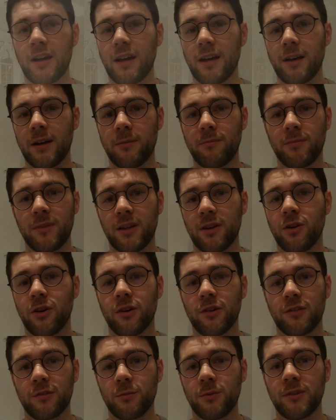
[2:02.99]
The
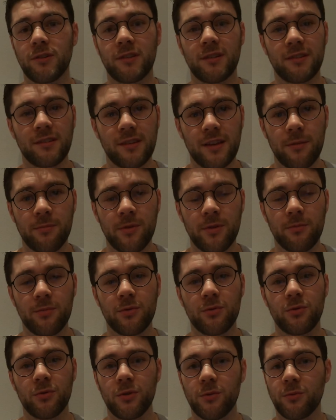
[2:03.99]
cost was
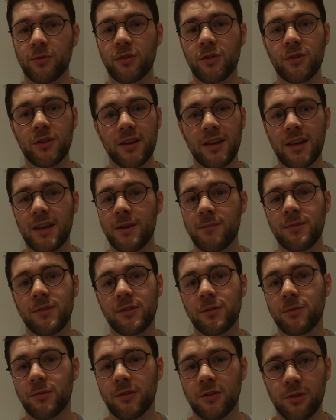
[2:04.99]
acceptable. It was on
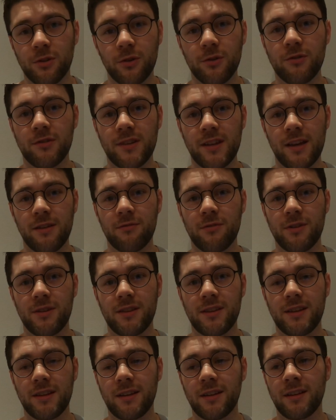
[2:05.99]
campus, it was close to
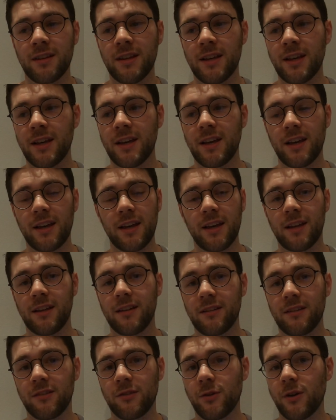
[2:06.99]
everything.
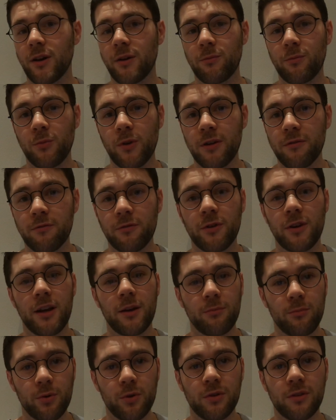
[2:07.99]
And so I went for it,
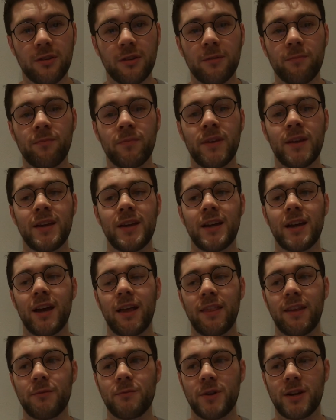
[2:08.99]
I booked it.
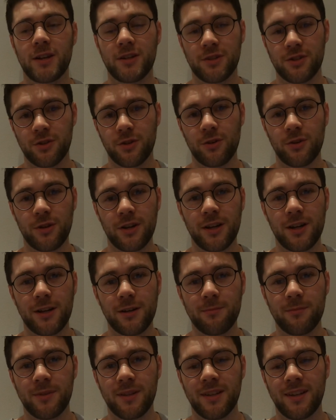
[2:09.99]
And then when I showed
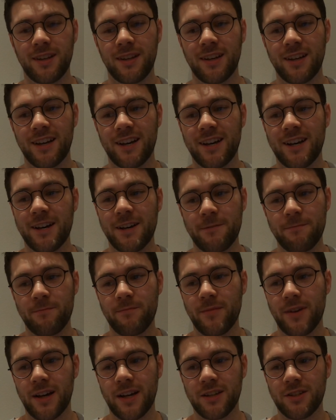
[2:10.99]
up,
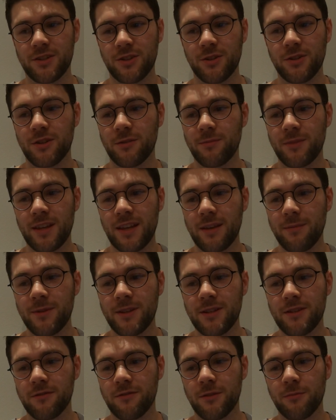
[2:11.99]
I showed them the
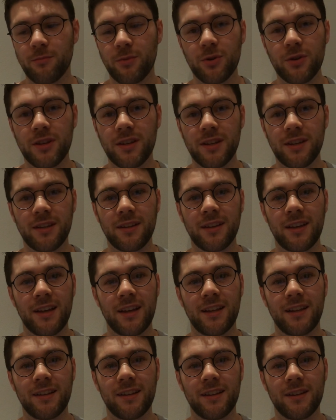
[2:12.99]
image of the booking
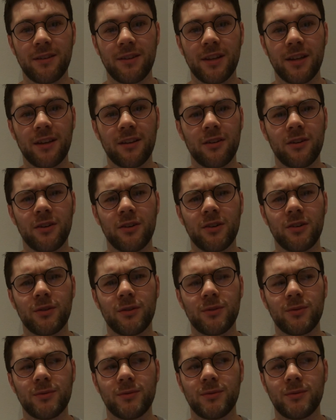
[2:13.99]
and they're like,
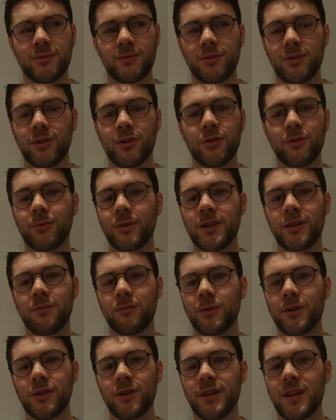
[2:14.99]
oh, no,
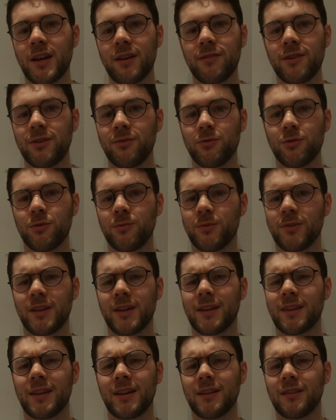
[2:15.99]
we don't have any rooms
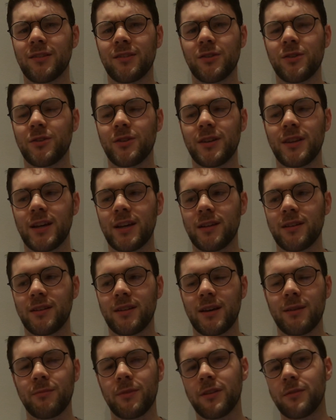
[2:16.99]
like that. Sorry,
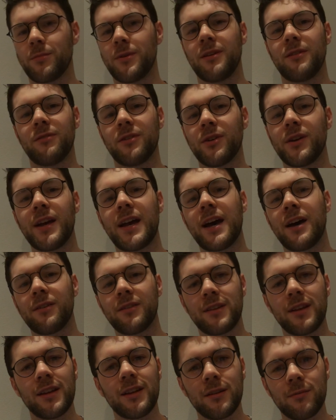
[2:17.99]
that must be a very
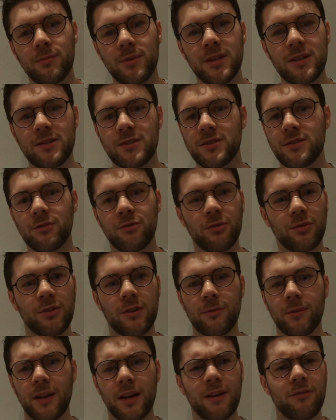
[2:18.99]
outdated picture or
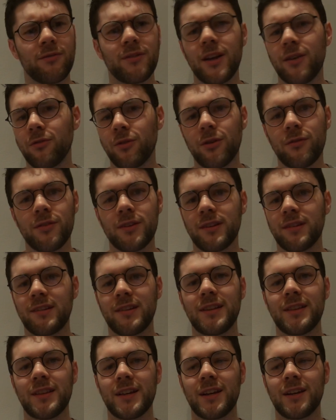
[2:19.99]
something. I've never even
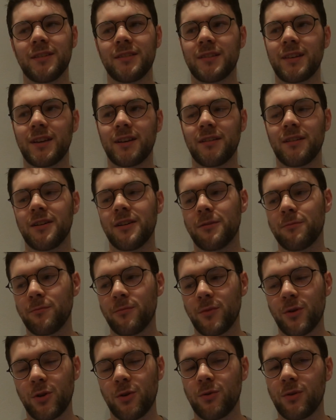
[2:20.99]
seen that. And I was like,
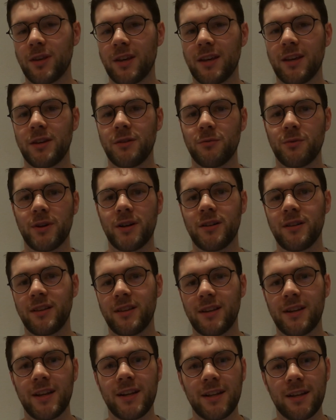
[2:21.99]
okay, well,
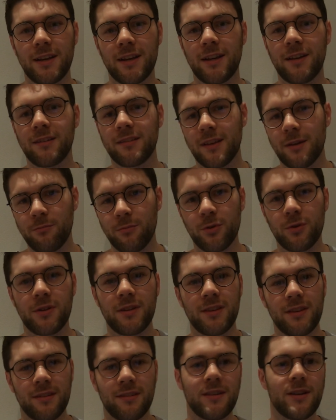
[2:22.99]
in any case, I
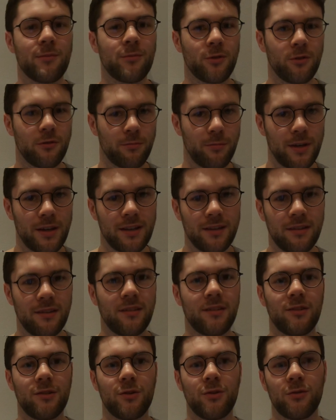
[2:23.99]
booked this number of beds,
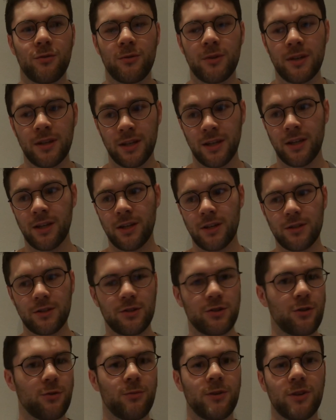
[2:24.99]
so
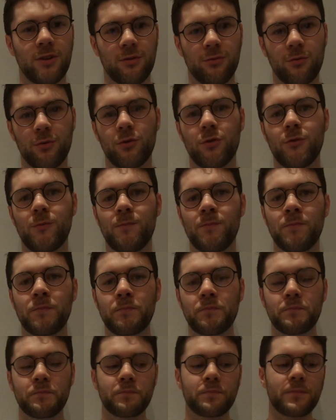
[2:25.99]
show me to the room.
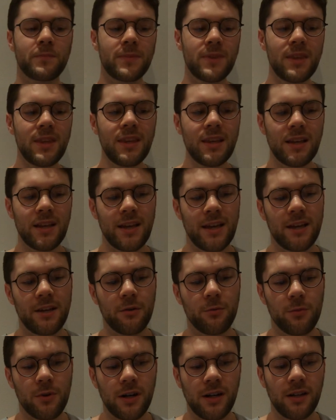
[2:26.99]

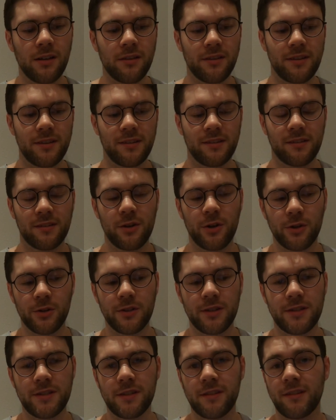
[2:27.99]
And while this
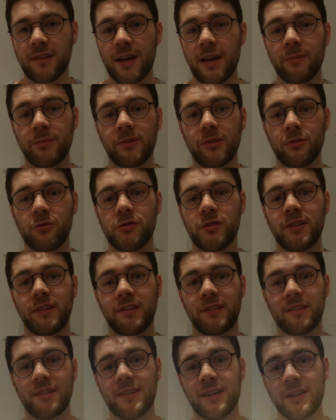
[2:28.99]
college is absolutely
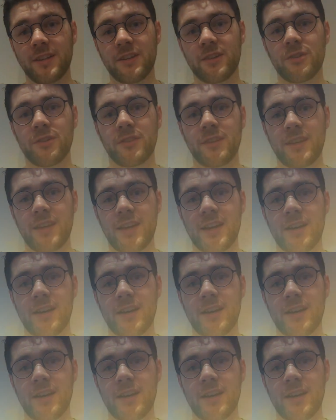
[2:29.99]
stunning on the